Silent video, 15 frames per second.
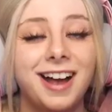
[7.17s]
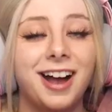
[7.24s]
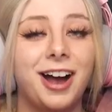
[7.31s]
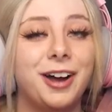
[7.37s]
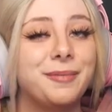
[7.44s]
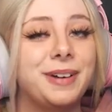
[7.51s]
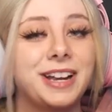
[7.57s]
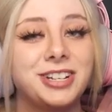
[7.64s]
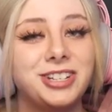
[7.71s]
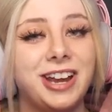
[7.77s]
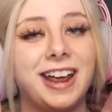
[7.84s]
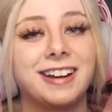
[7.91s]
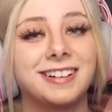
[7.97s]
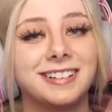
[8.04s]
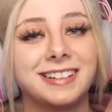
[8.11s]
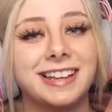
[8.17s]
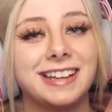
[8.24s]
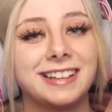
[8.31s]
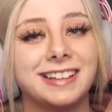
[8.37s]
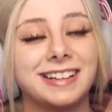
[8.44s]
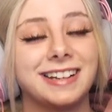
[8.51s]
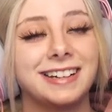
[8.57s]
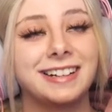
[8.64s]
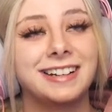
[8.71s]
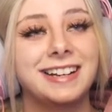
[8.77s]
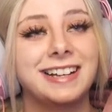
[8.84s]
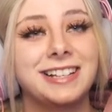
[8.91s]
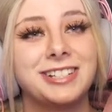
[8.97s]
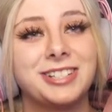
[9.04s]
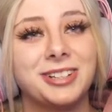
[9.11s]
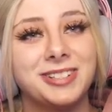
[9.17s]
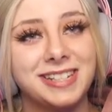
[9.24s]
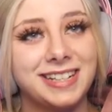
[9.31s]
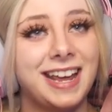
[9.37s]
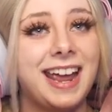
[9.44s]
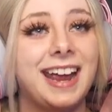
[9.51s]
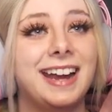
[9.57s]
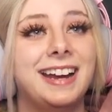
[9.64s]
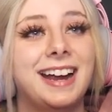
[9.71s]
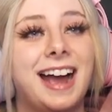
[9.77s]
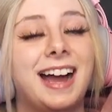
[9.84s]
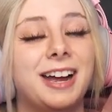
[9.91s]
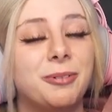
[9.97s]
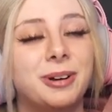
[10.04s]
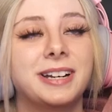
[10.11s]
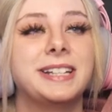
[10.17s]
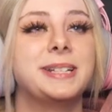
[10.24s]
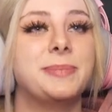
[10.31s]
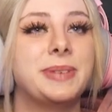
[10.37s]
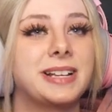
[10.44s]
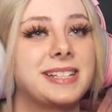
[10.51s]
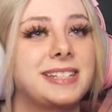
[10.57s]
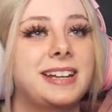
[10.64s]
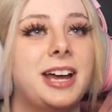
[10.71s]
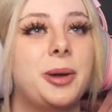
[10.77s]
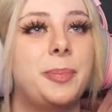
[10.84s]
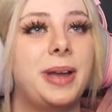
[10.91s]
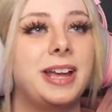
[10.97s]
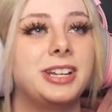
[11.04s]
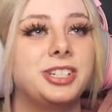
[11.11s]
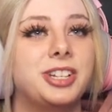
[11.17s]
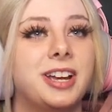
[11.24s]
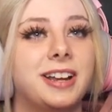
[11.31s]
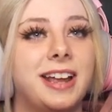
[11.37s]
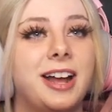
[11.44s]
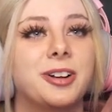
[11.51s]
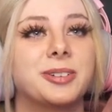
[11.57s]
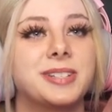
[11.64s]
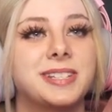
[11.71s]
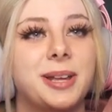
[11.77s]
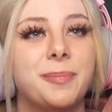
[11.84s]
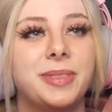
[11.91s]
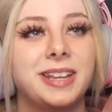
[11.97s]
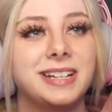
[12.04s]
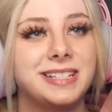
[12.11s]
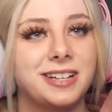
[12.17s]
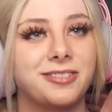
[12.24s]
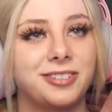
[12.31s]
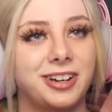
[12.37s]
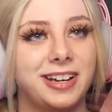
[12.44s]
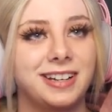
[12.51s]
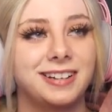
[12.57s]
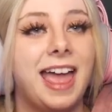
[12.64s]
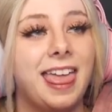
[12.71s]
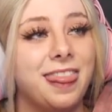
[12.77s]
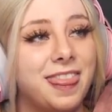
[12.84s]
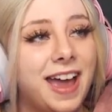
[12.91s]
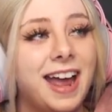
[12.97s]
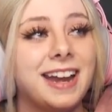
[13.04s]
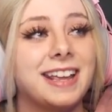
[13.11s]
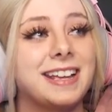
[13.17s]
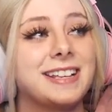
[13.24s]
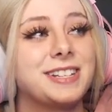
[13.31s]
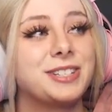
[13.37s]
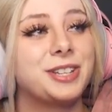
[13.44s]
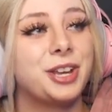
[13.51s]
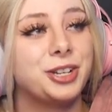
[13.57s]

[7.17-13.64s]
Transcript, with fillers: on my channel lately. So today, I wanted to mix it up and check out something different, and that is